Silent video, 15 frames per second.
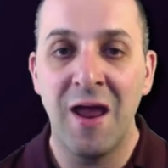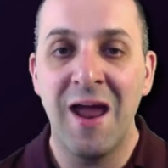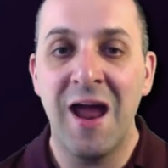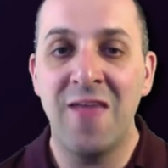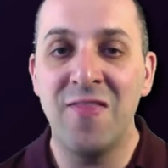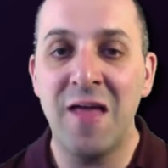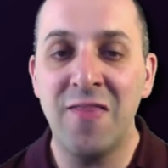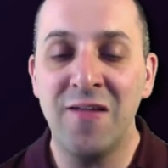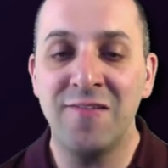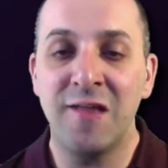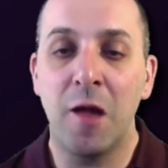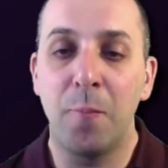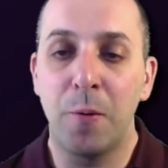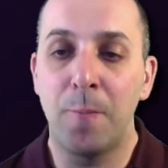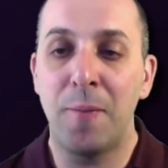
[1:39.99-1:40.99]
And then the
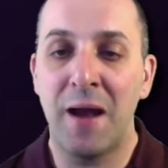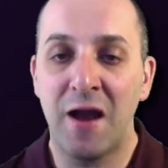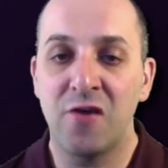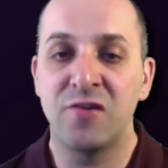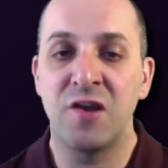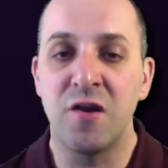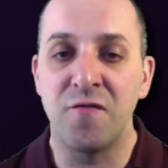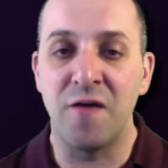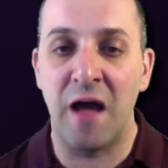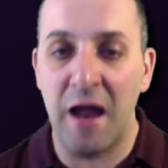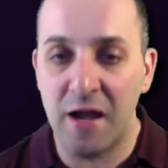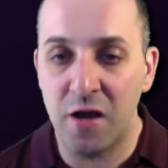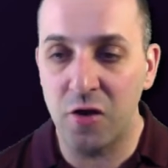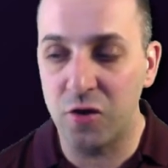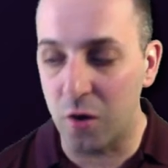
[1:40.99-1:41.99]
cell prepares to
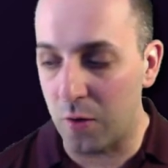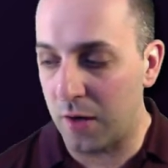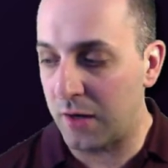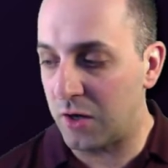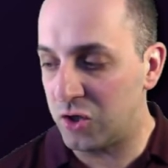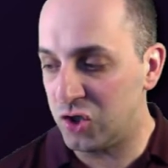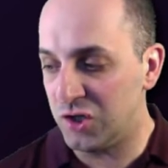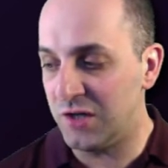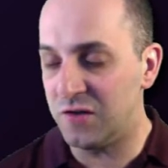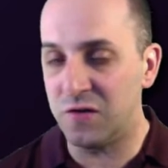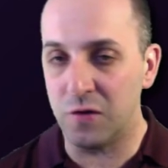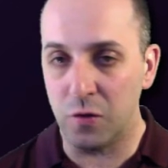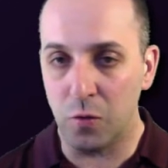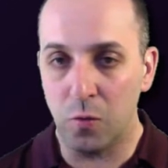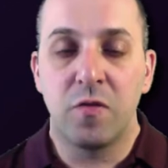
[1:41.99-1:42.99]
divide during G
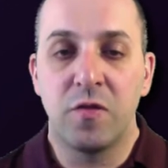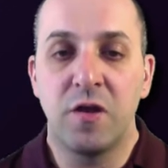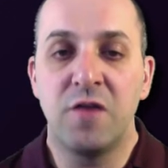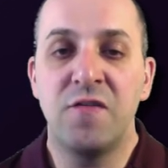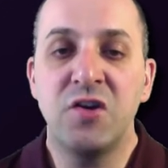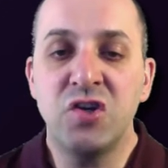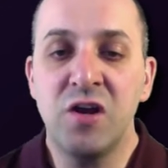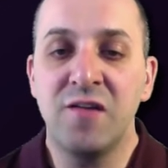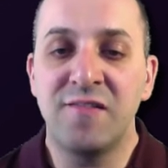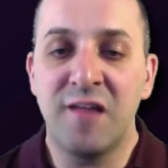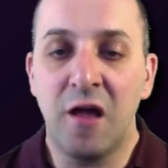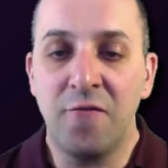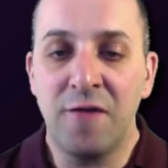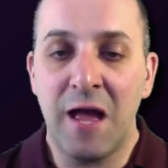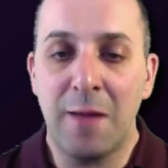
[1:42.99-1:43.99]
two. The division
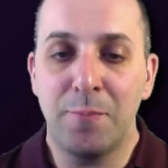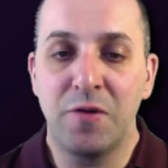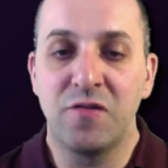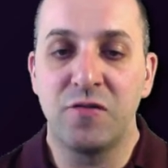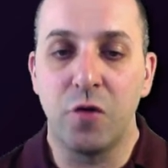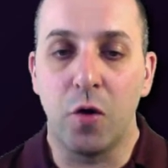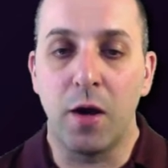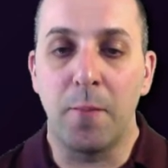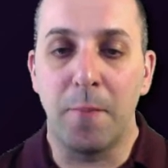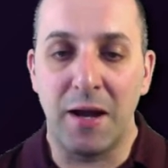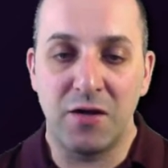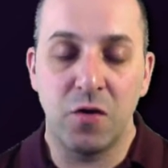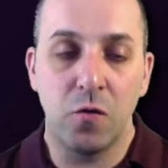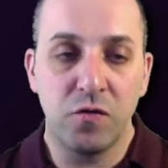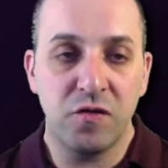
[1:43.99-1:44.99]
itself happens during
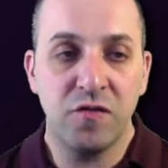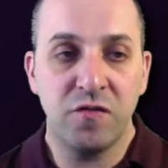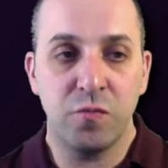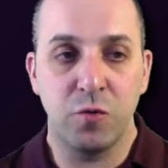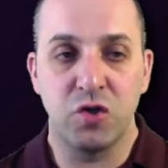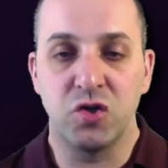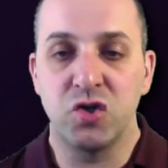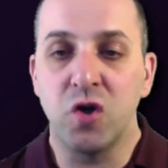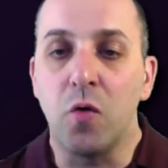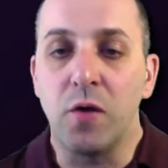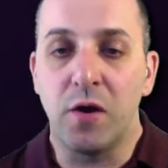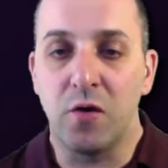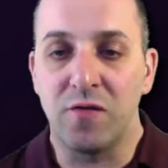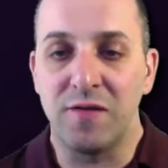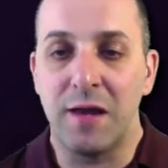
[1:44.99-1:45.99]
mitosis, which is shown
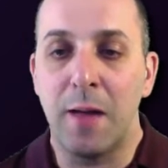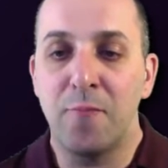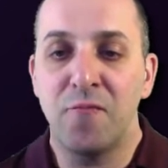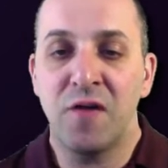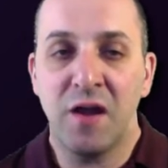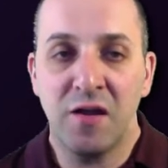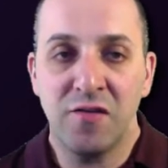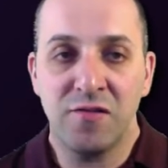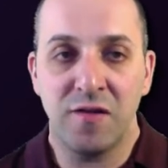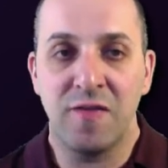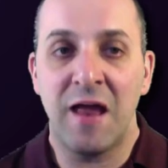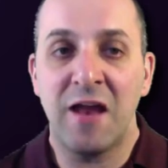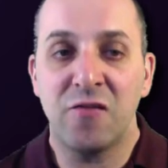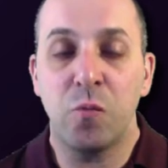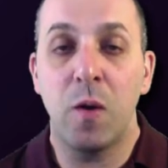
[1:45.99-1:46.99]
here as the M phase, and
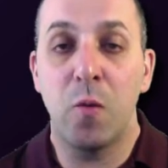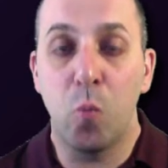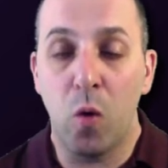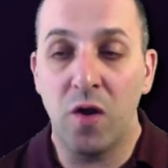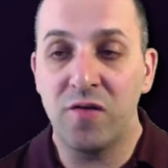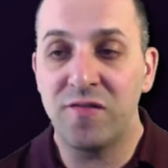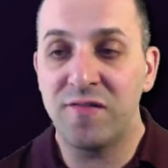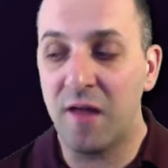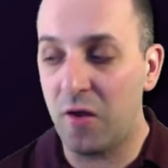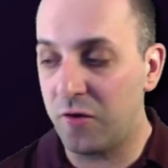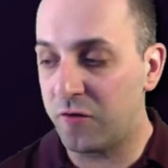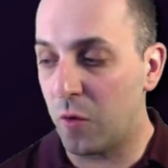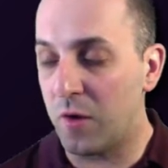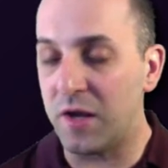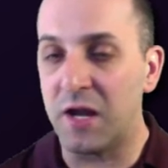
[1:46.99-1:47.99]
that's when one cell
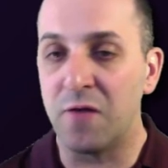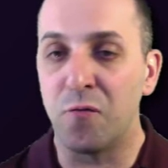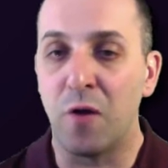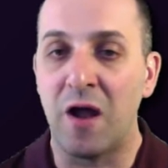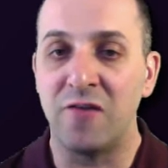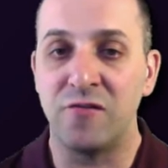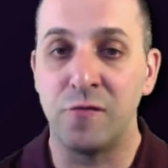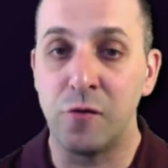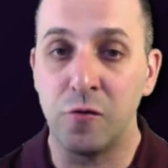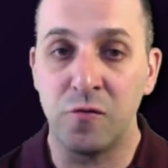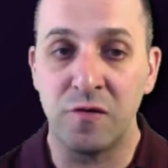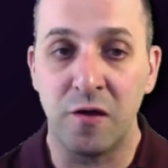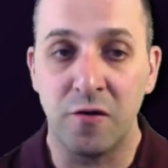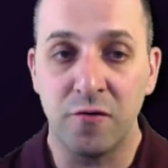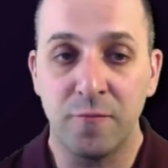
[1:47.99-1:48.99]
is going to give rise to two
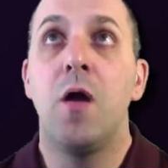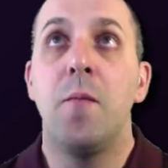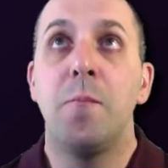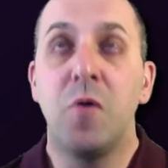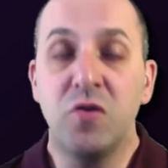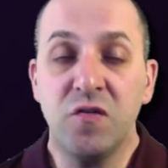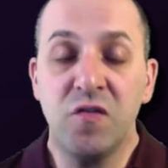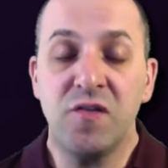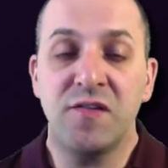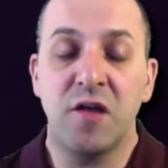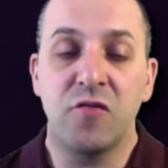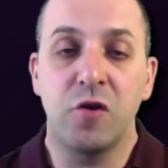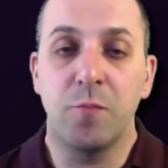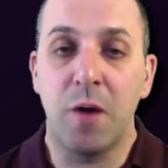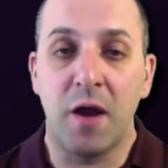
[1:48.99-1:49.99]
cells. Most of the cells
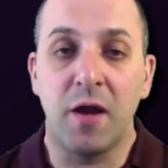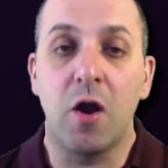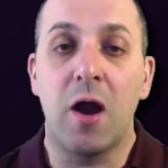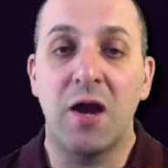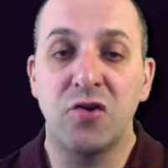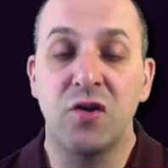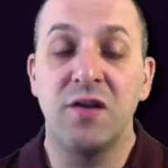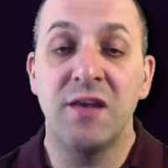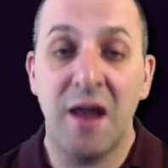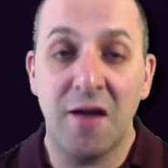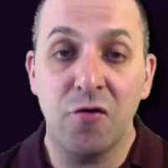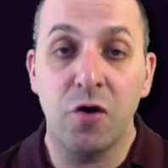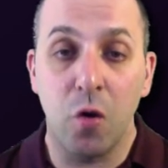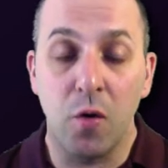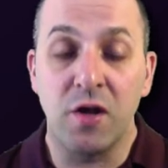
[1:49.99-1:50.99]
in your body are actually
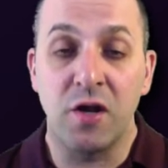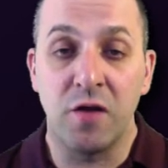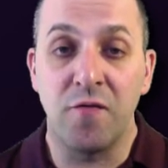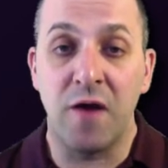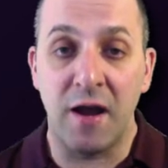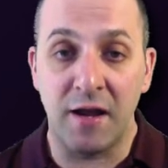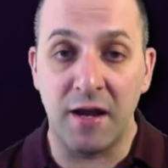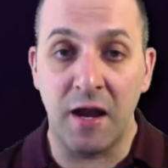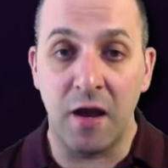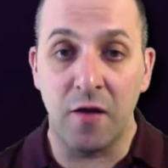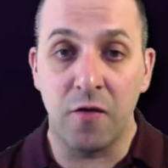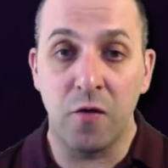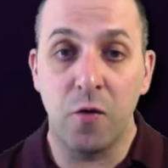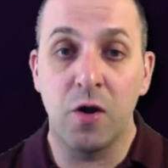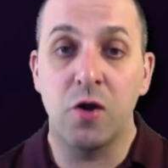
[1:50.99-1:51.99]
never going to divide again.
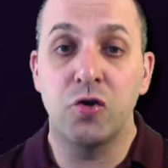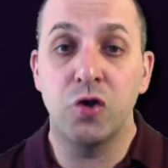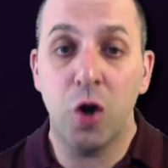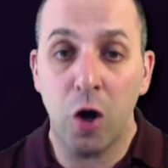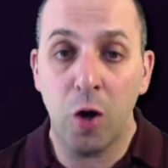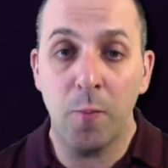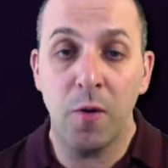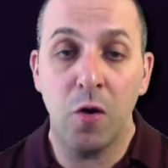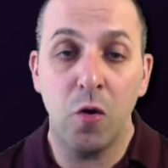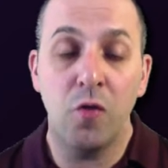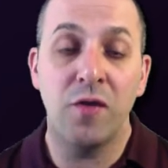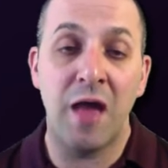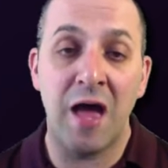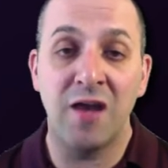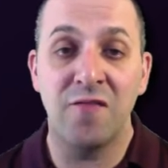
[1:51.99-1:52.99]
They're in a terminal
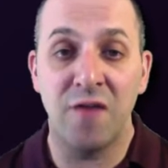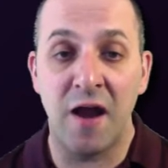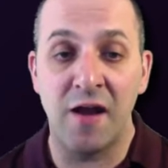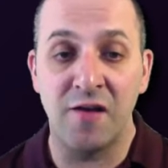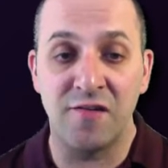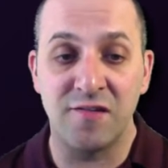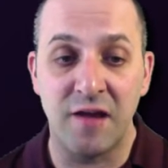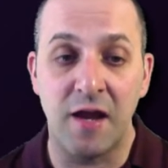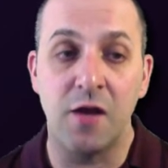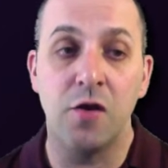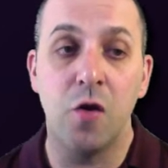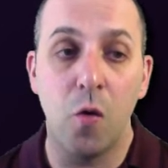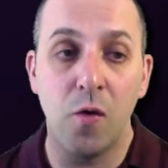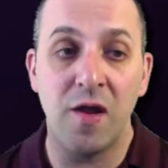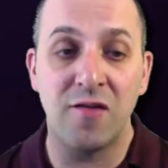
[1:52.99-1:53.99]
non-dividing state
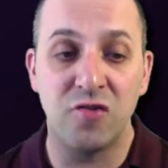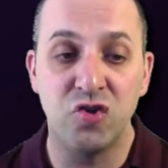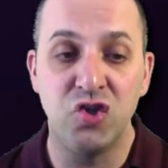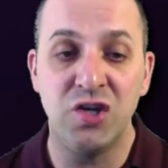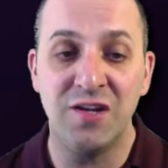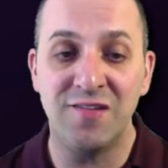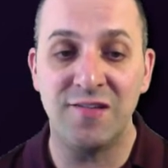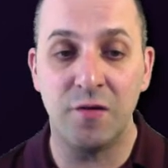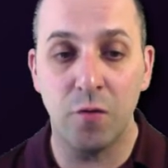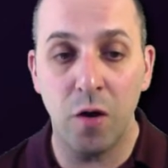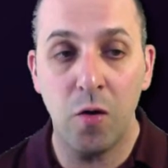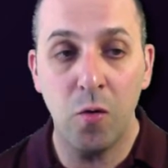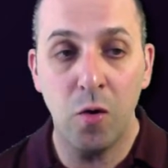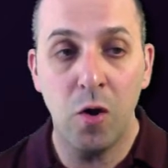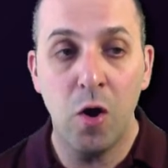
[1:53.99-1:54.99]
known as G
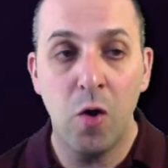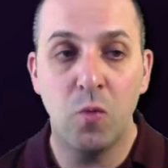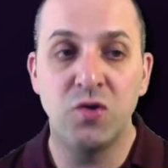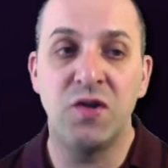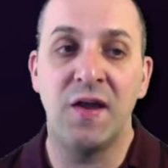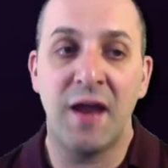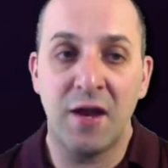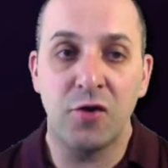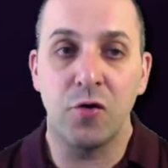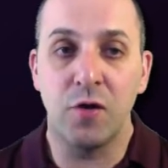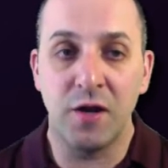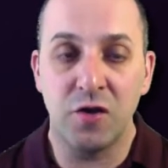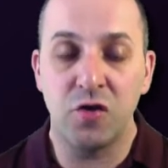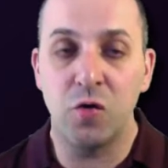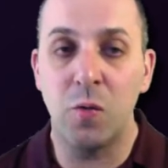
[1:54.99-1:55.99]
zero, which they entered
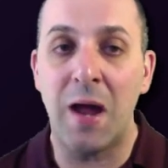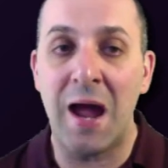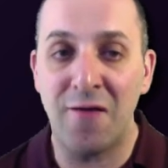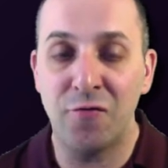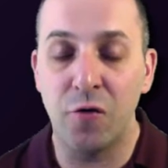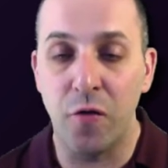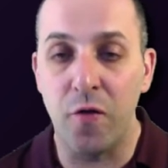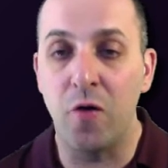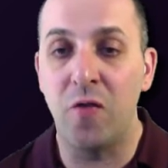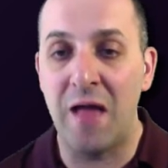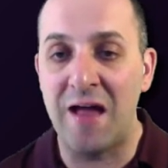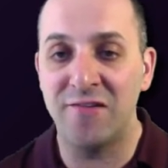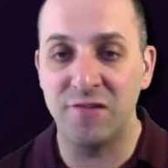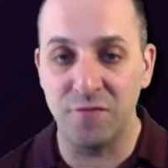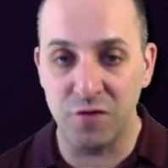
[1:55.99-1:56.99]
into after their
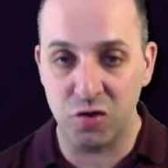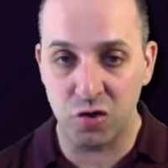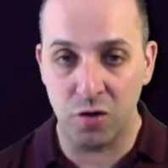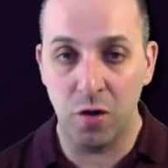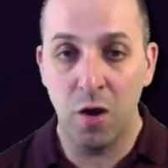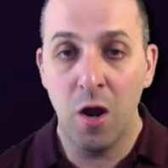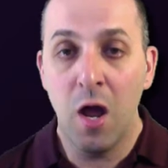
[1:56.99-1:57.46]
last division.